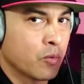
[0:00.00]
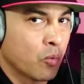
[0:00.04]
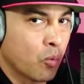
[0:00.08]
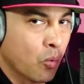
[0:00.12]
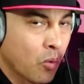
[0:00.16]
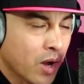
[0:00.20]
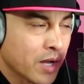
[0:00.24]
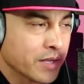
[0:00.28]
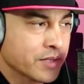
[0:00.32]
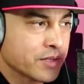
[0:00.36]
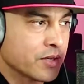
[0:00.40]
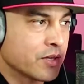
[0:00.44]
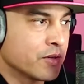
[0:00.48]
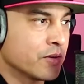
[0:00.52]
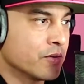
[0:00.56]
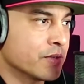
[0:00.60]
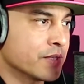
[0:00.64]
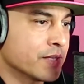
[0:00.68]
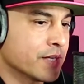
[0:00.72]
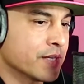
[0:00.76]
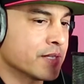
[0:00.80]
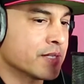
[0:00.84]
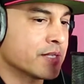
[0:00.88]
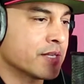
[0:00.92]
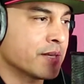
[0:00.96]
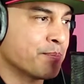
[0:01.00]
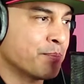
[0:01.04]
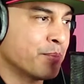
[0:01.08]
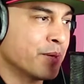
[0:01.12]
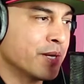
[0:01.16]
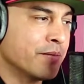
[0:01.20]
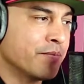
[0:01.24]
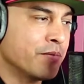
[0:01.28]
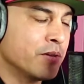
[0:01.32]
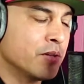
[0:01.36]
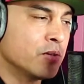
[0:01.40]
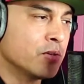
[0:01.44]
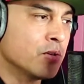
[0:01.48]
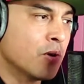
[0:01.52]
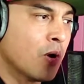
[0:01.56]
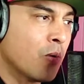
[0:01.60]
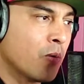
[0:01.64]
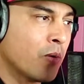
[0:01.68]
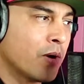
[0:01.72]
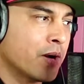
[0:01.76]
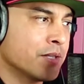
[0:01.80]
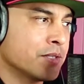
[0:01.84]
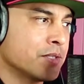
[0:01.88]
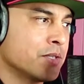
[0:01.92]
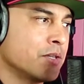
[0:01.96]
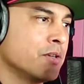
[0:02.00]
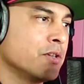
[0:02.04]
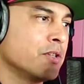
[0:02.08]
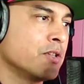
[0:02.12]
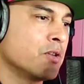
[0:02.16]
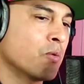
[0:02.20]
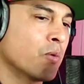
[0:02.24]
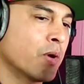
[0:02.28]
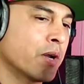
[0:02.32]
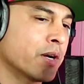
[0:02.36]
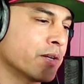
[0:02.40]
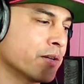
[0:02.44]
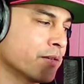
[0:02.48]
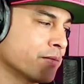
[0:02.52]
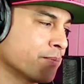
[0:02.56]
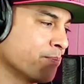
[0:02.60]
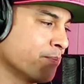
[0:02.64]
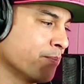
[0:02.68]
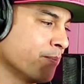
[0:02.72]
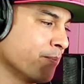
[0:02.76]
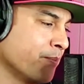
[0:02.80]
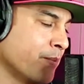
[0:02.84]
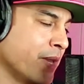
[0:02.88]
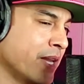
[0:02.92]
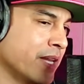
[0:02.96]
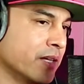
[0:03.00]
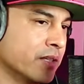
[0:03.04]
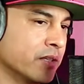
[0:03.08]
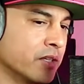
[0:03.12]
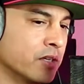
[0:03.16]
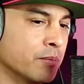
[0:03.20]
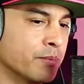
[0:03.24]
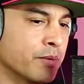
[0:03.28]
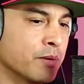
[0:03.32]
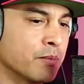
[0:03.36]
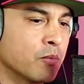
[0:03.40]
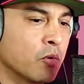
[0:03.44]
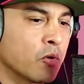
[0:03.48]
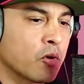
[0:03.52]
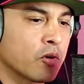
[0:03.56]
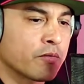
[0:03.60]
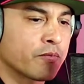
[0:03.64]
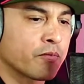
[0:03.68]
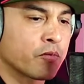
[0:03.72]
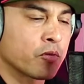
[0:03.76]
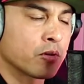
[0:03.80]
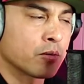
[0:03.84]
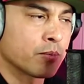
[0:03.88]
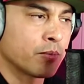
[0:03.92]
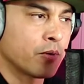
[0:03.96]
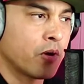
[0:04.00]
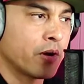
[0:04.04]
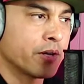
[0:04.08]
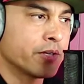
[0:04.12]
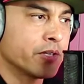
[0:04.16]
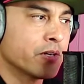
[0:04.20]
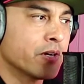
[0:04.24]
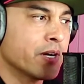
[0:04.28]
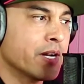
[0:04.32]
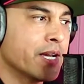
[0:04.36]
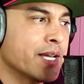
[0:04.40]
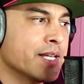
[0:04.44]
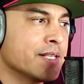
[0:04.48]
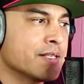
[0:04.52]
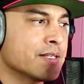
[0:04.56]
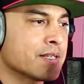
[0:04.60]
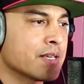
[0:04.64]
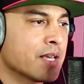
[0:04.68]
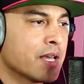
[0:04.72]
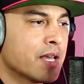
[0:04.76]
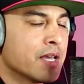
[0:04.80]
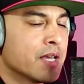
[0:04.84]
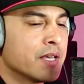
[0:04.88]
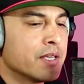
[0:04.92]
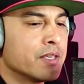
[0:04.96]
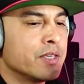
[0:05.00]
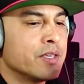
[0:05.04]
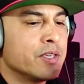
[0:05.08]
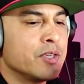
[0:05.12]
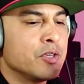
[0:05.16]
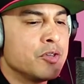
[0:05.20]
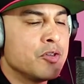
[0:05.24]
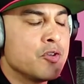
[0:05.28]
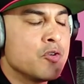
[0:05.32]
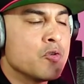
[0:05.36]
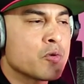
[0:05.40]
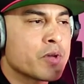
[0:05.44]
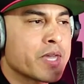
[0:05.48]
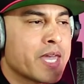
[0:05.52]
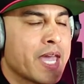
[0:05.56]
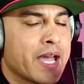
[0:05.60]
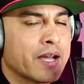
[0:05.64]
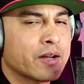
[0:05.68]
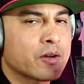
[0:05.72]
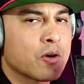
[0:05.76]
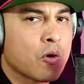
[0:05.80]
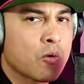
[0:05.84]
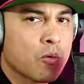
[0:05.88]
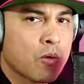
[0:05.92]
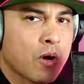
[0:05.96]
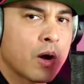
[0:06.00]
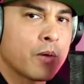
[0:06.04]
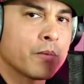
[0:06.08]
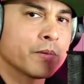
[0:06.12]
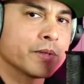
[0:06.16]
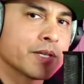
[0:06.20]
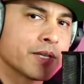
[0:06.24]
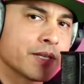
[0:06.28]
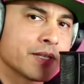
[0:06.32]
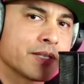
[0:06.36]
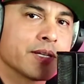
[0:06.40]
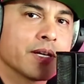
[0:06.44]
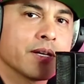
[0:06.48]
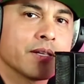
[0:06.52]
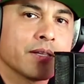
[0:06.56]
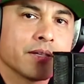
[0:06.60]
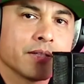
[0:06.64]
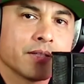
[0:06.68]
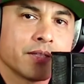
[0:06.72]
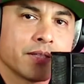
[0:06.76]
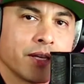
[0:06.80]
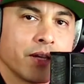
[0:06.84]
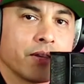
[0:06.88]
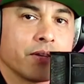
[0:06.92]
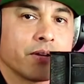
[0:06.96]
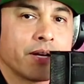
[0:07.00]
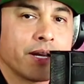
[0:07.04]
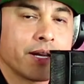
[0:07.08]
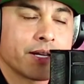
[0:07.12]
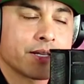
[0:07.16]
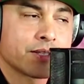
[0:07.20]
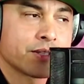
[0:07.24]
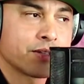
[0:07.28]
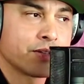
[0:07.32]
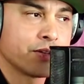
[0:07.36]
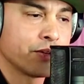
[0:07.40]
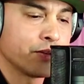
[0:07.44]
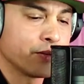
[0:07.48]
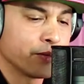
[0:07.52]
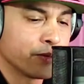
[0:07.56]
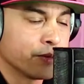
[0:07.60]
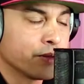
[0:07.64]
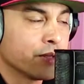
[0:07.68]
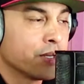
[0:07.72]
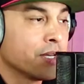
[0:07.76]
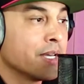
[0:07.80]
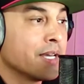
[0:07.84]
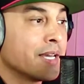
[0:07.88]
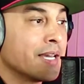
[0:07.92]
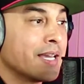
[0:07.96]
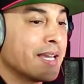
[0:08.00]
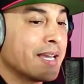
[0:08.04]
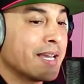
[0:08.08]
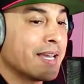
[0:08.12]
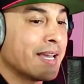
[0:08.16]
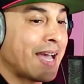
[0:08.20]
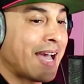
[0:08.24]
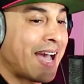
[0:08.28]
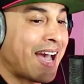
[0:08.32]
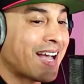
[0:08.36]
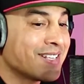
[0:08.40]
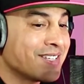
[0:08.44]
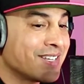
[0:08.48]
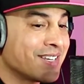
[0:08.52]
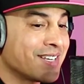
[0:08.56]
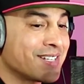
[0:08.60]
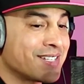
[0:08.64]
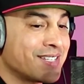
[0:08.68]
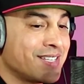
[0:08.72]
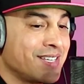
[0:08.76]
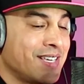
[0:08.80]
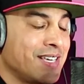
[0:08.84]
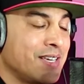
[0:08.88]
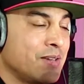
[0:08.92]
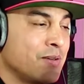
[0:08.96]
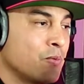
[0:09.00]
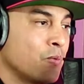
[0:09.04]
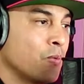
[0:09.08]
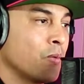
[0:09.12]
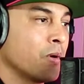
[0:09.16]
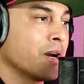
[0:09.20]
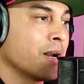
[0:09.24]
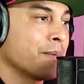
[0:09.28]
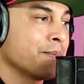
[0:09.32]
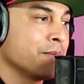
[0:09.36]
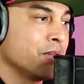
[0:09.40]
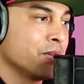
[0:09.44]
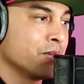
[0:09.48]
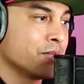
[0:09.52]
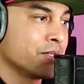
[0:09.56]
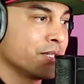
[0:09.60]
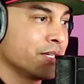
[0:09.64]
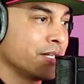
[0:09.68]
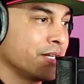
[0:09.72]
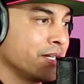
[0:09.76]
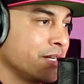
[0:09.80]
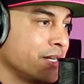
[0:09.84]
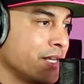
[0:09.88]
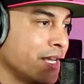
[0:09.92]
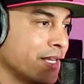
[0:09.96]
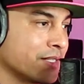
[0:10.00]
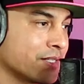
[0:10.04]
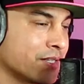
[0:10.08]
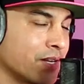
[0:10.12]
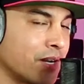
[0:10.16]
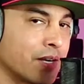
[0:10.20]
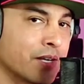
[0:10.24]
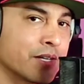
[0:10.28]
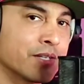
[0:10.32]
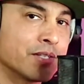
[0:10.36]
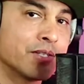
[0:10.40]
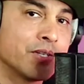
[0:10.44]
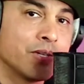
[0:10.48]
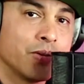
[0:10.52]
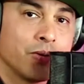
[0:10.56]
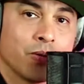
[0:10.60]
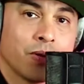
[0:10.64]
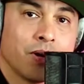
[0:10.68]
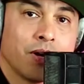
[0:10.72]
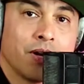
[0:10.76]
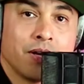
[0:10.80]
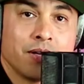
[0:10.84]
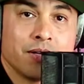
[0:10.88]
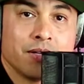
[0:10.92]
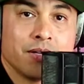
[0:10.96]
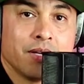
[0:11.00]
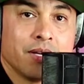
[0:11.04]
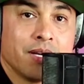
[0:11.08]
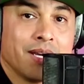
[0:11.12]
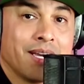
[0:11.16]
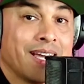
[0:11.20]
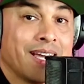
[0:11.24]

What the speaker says: you want to use this. But if you don't want to and you want to make it a little bit more affordable on your end, you can't go wrong with the Stellar X2. As you can see, what I'm using and talking to you on,